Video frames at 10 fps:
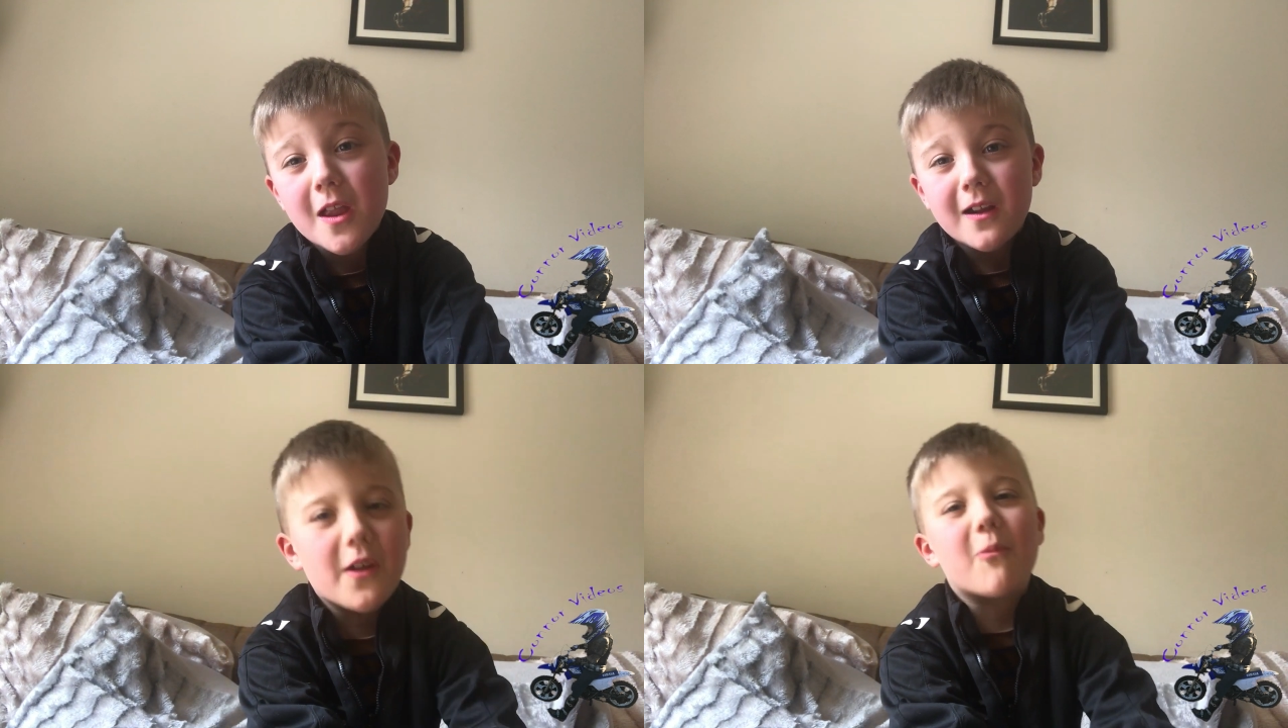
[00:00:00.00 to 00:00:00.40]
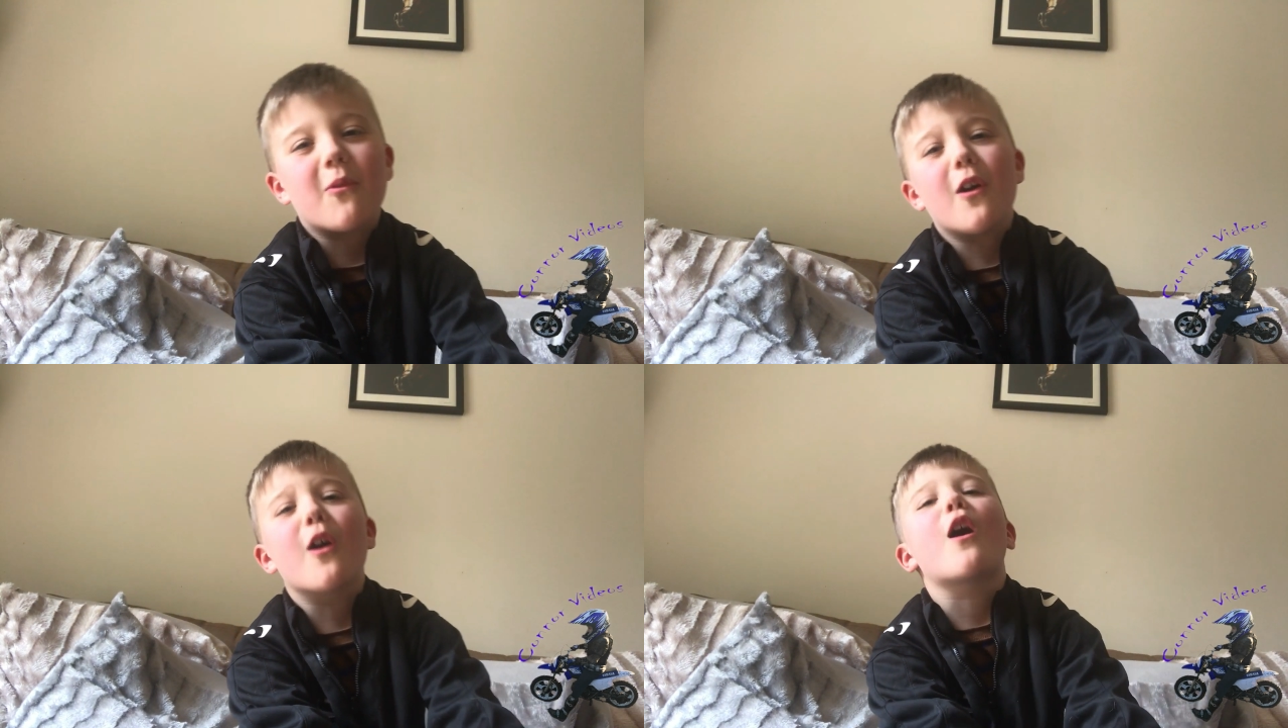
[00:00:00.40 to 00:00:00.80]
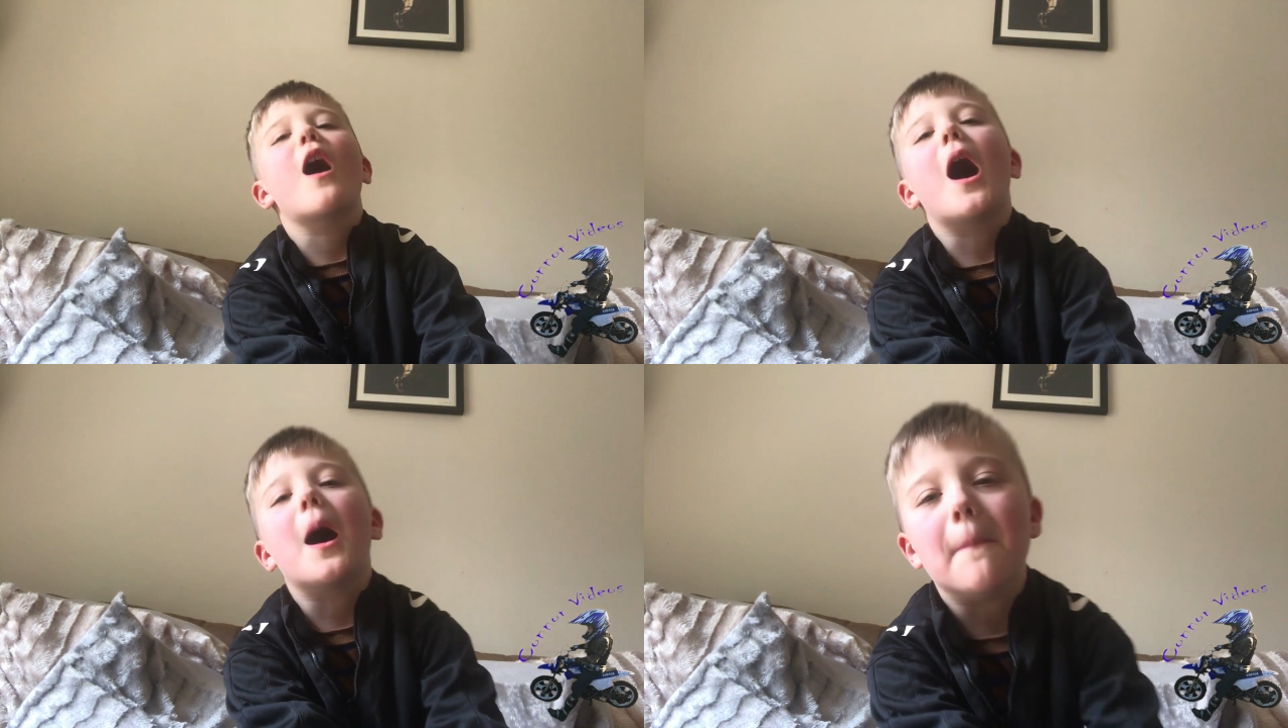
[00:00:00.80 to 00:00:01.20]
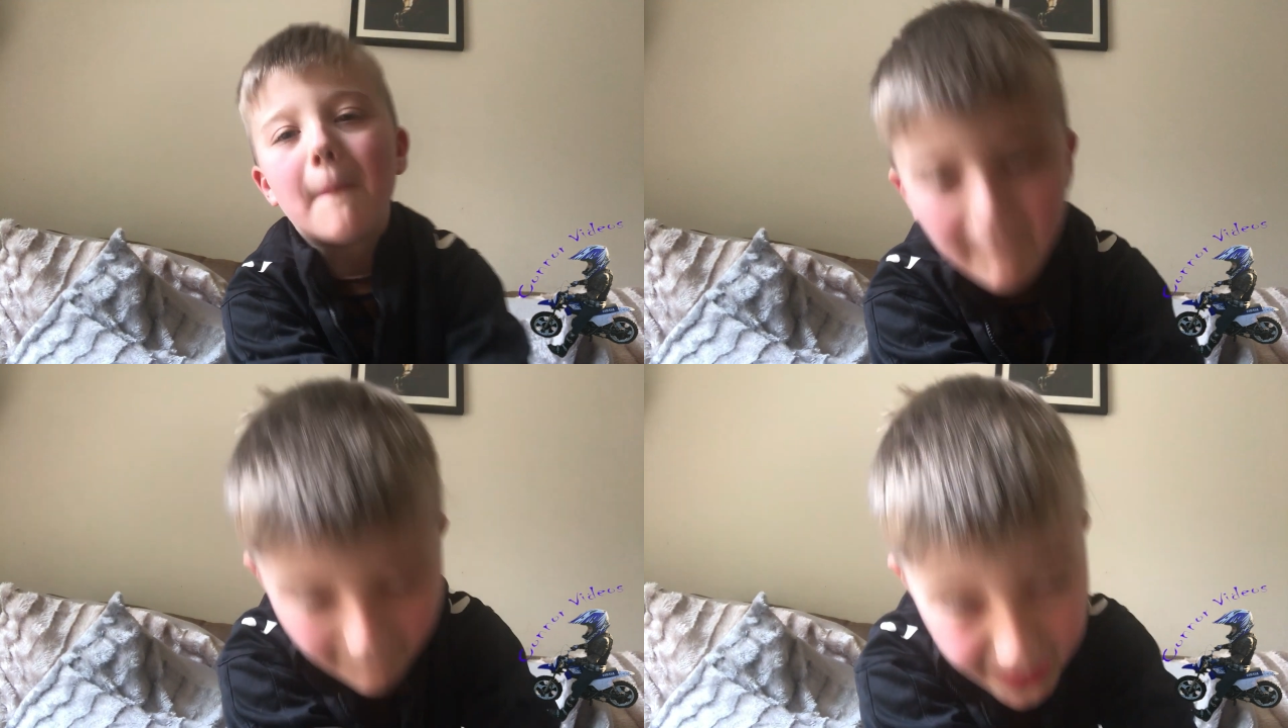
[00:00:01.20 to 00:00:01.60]
They were
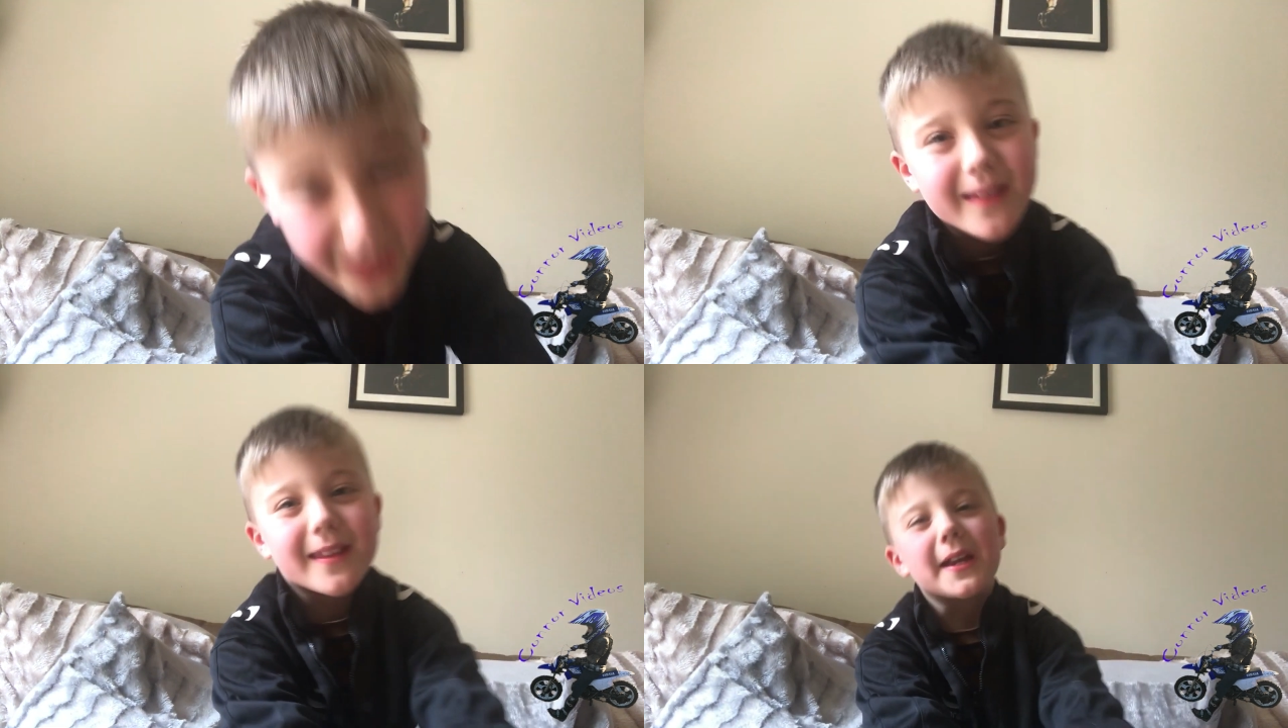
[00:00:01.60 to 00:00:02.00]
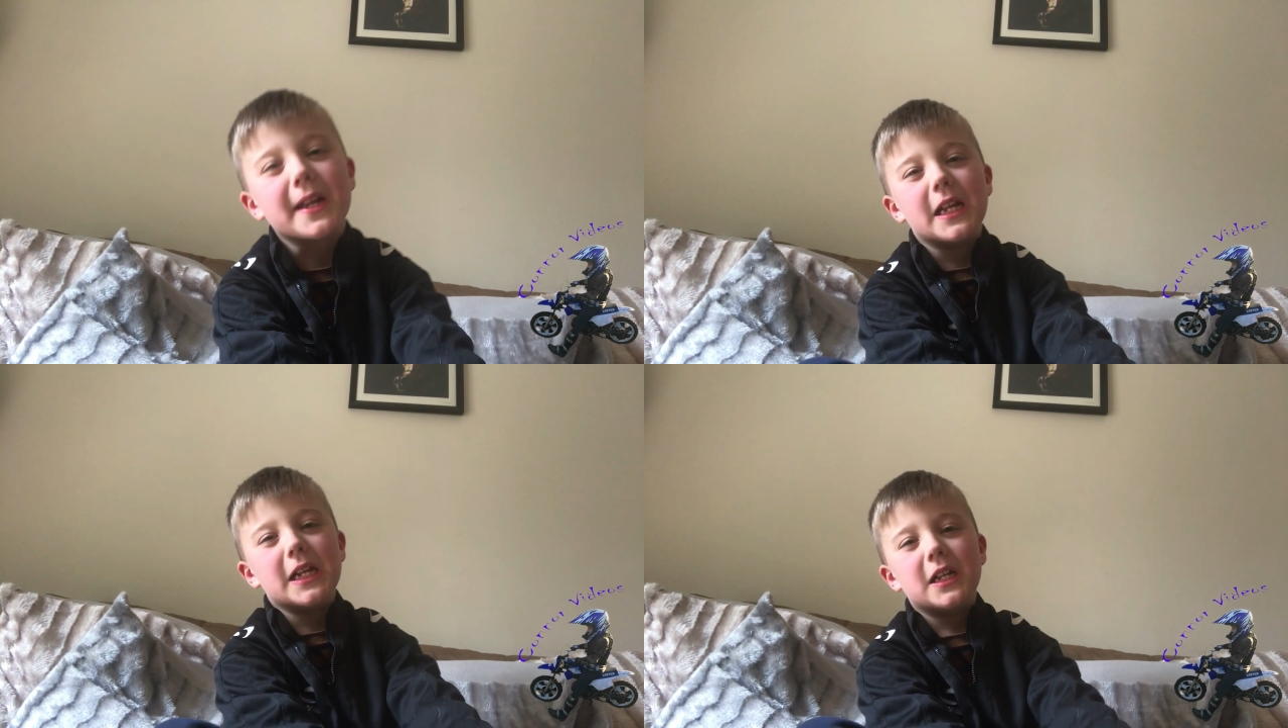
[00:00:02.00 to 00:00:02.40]
amazing.